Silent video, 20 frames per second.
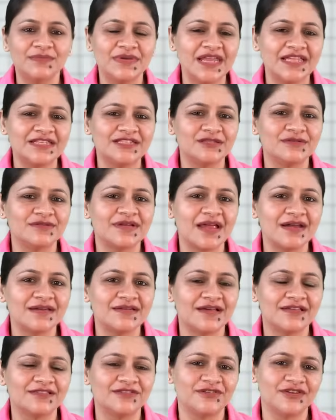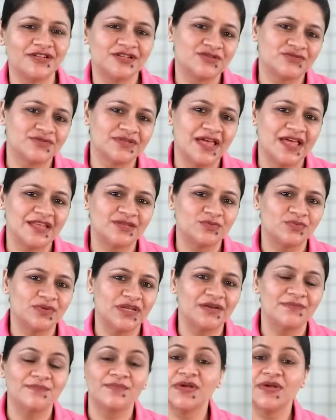Let's look at other ratios as well.